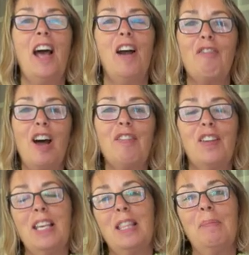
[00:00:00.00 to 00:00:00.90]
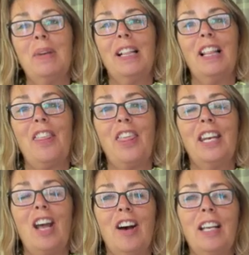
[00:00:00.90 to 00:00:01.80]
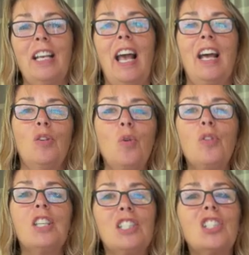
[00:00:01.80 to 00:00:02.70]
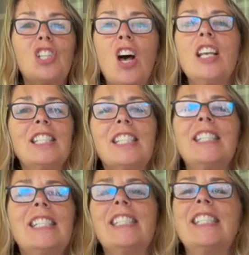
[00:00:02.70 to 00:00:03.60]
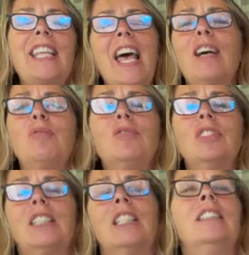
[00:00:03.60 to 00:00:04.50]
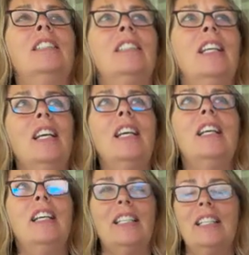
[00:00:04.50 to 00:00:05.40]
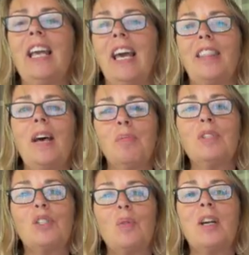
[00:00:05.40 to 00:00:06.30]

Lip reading: Arriving in the middle of the night and all the sights and sounds, and yeah, that was quite